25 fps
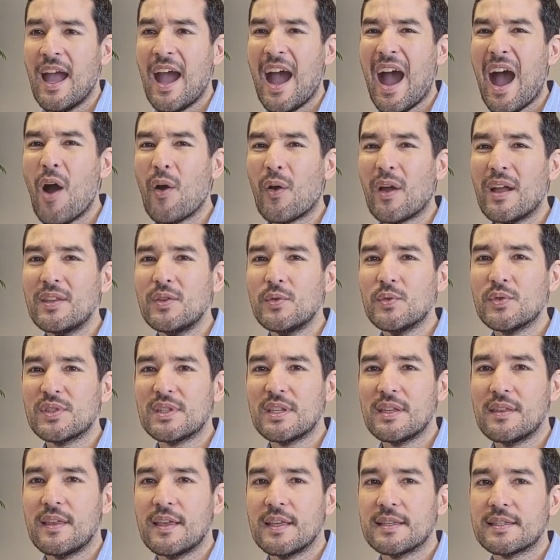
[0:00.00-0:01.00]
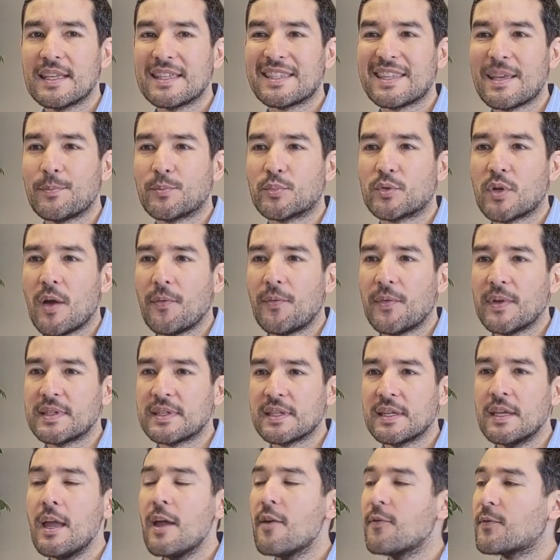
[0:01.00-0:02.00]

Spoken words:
How can you see this as a prophecy?